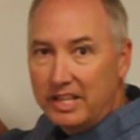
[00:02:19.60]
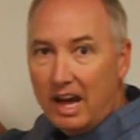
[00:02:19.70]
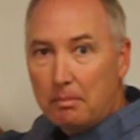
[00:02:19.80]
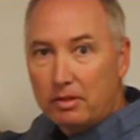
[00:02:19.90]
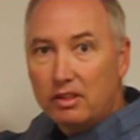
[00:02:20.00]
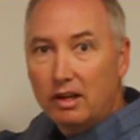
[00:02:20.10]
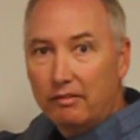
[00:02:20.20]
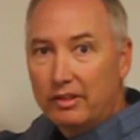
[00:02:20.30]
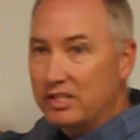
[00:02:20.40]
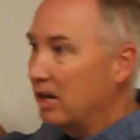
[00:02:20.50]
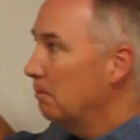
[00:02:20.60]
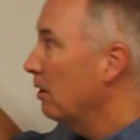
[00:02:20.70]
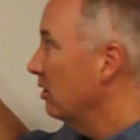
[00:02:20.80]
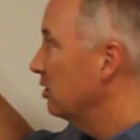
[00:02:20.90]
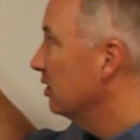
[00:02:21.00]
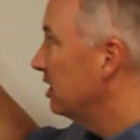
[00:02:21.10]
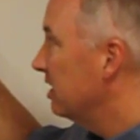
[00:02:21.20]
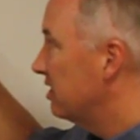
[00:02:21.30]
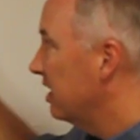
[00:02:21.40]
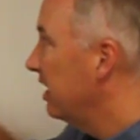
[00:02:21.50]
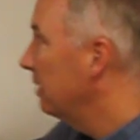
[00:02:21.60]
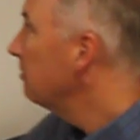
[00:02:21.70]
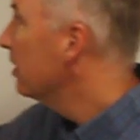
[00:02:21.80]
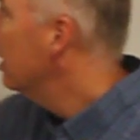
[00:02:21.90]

depth of this air parcel, dz.